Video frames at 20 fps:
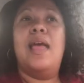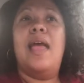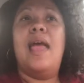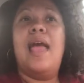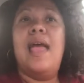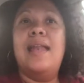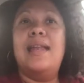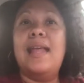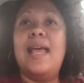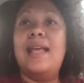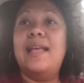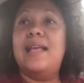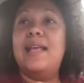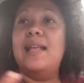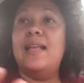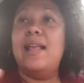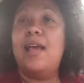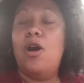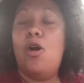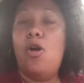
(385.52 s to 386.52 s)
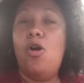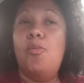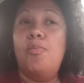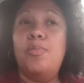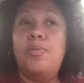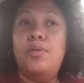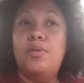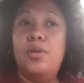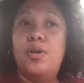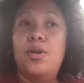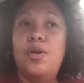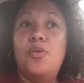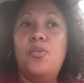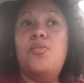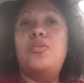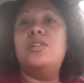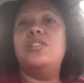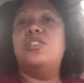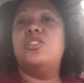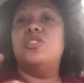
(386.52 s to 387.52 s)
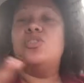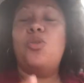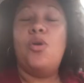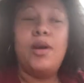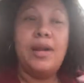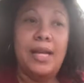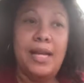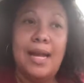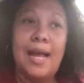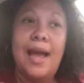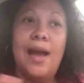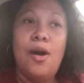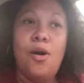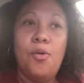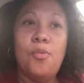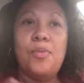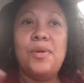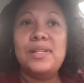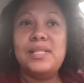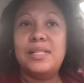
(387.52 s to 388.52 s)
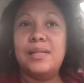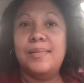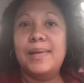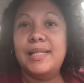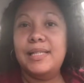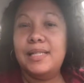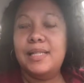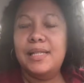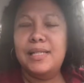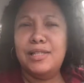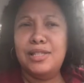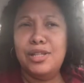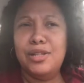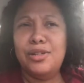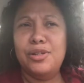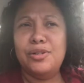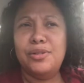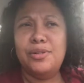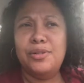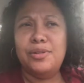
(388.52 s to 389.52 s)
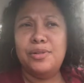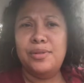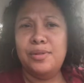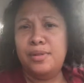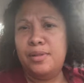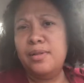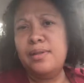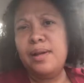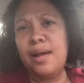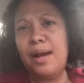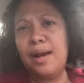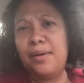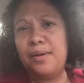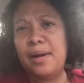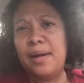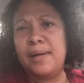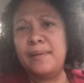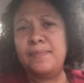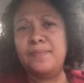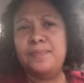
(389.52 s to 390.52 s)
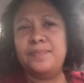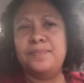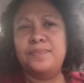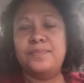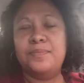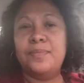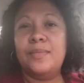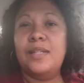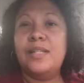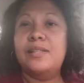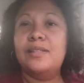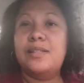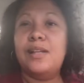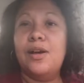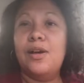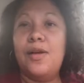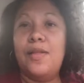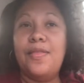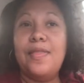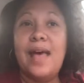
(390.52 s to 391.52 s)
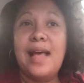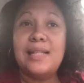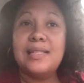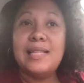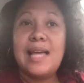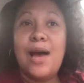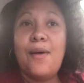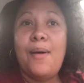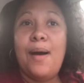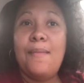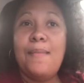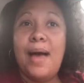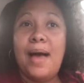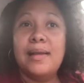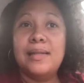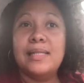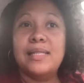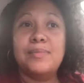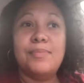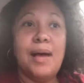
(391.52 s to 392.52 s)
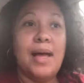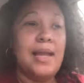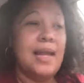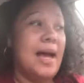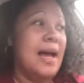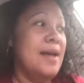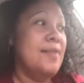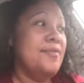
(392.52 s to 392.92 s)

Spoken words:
and they can help with sorting out what's the best thing to do. All right? So that's how I balance my life.